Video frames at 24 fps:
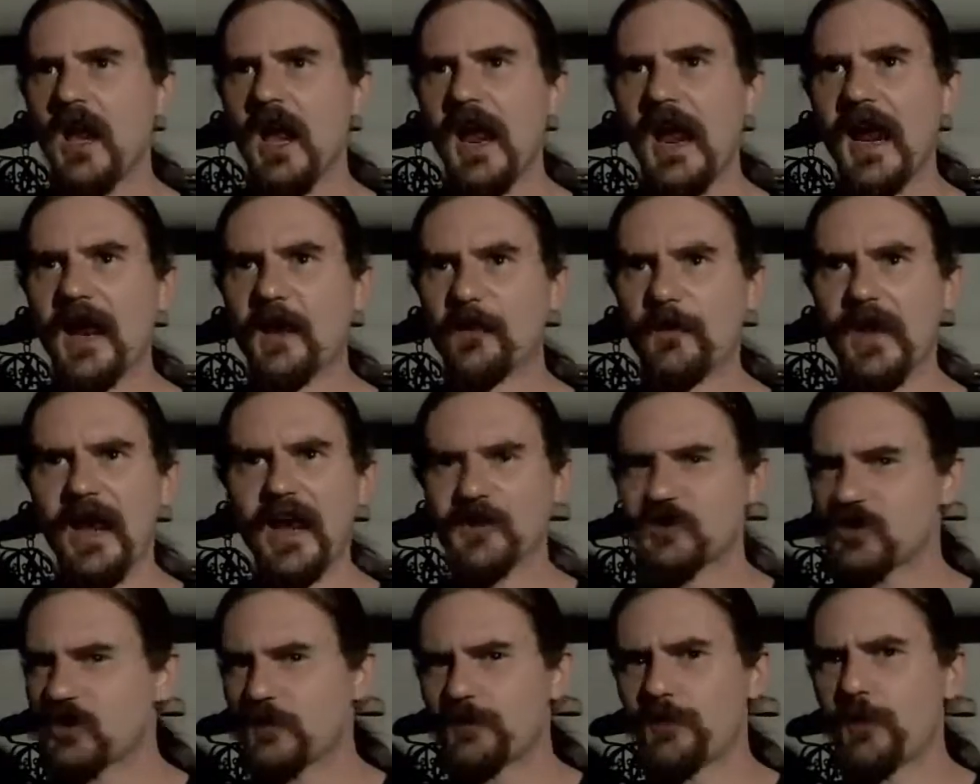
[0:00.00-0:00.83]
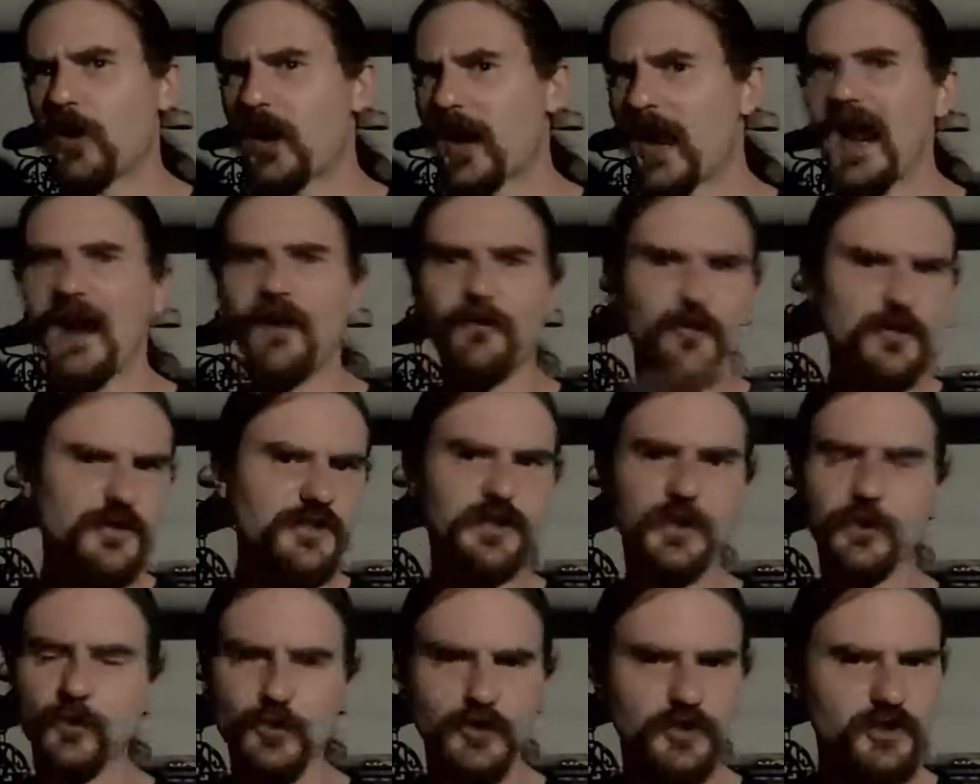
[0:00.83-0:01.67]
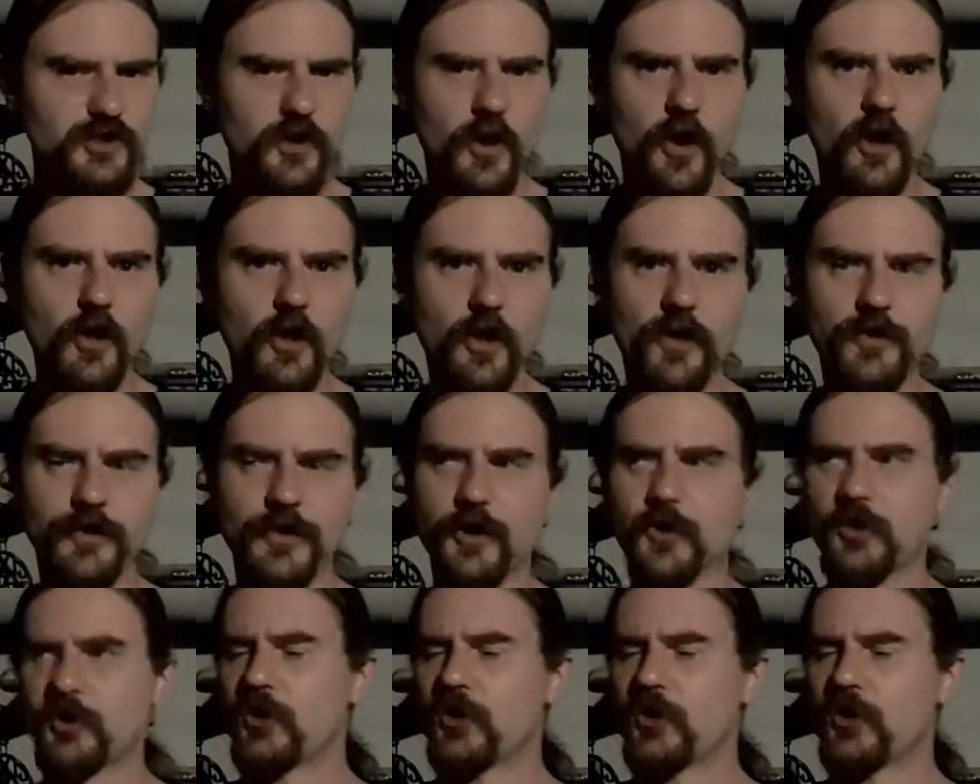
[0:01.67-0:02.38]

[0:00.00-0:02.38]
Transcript: and actually put every single skull on there.